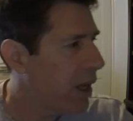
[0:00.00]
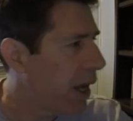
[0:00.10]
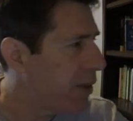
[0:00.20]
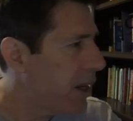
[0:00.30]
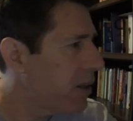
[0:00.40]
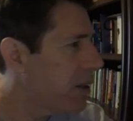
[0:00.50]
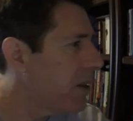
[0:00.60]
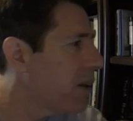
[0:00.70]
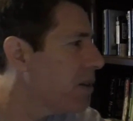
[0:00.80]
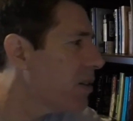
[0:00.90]
And then
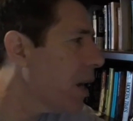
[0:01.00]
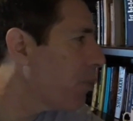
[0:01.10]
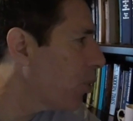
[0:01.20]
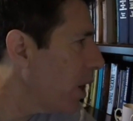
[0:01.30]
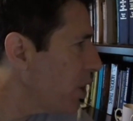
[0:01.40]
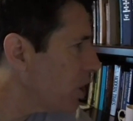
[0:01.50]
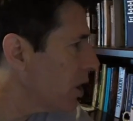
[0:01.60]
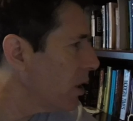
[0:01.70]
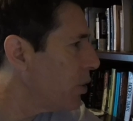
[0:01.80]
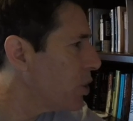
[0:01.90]
The Separation
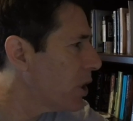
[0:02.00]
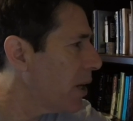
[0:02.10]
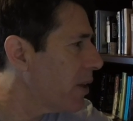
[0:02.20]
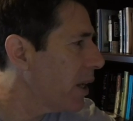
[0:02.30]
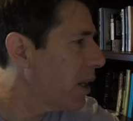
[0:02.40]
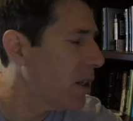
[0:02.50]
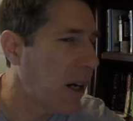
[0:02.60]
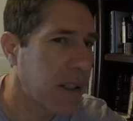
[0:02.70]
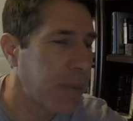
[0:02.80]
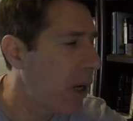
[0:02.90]
Illusion, I think he
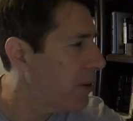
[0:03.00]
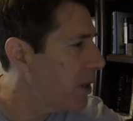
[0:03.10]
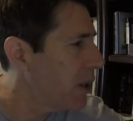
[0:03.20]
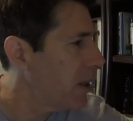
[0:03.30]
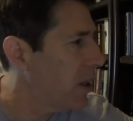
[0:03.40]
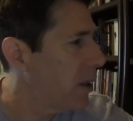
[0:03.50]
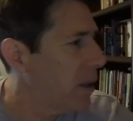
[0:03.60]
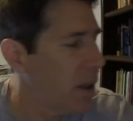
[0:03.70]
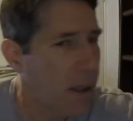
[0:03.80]
talks about the